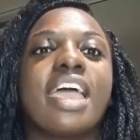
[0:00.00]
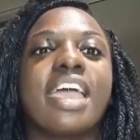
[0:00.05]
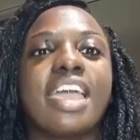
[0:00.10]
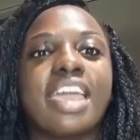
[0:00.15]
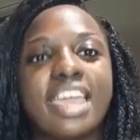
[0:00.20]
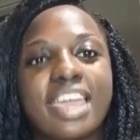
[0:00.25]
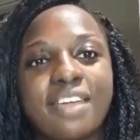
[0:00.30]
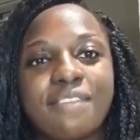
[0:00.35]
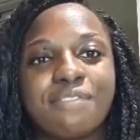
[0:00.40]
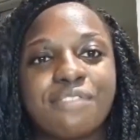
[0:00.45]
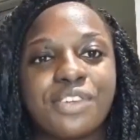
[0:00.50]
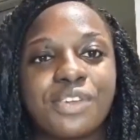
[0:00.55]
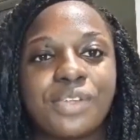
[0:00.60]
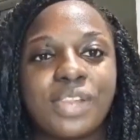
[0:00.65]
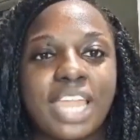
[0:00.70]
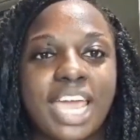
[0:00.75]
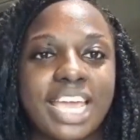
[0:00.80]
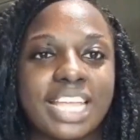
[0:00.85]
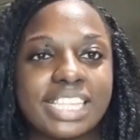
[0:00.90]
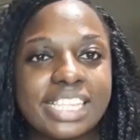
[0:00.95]
if you
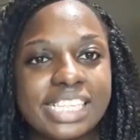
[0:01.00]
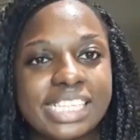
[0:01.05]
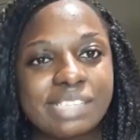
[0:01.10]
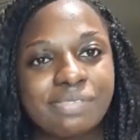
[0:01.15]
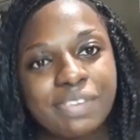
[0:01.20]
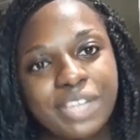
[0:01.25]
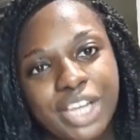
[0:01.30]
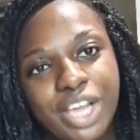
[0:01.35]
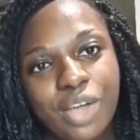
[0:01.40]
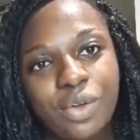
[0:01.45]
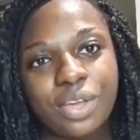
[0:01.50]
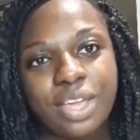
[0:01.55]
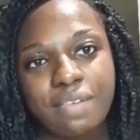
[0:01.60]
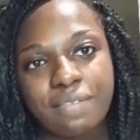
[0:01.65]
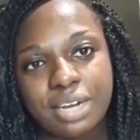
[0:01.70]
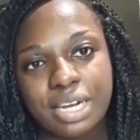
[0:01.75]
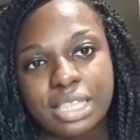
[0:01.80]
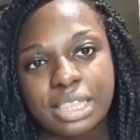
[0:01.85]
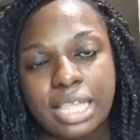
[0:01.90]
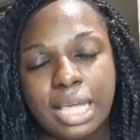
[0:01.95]
like this video,
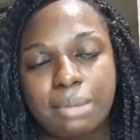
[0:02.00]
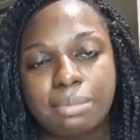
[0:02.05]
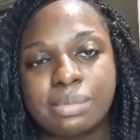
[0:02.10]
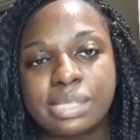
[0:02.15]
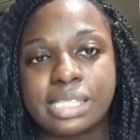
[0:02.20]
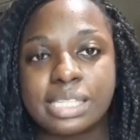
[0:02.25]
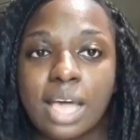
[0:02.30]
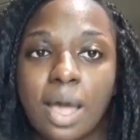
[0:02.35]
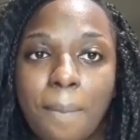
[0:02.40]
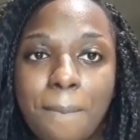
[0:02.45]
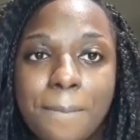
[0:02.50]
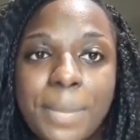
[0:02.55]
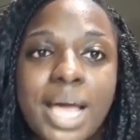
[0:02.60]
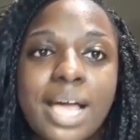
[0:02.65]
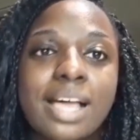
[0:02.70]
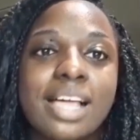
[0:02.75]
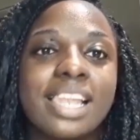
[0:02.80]
give it a thumbs up,